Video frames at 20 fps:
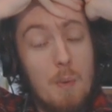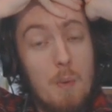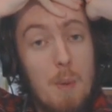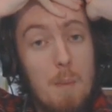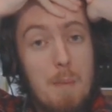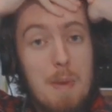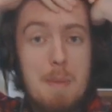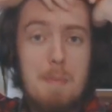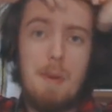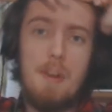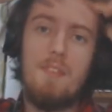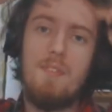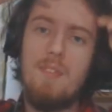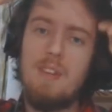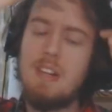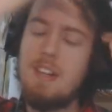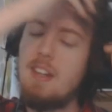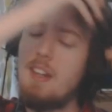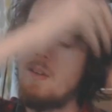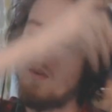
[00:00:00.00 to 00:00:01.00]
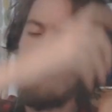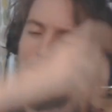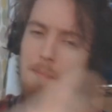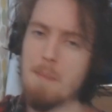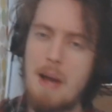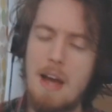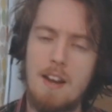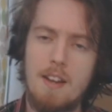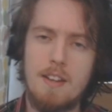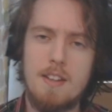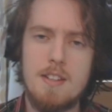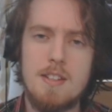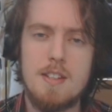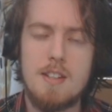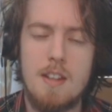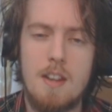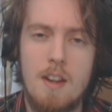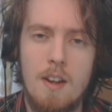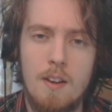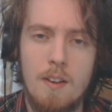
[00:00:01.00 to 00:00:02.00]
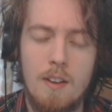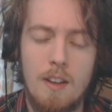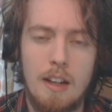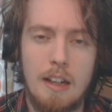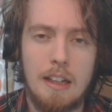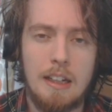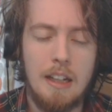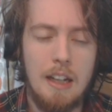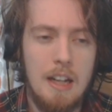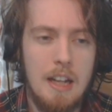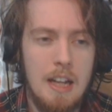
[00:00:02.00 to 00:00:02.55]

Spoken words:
what people are thinking with balance, you know? Like,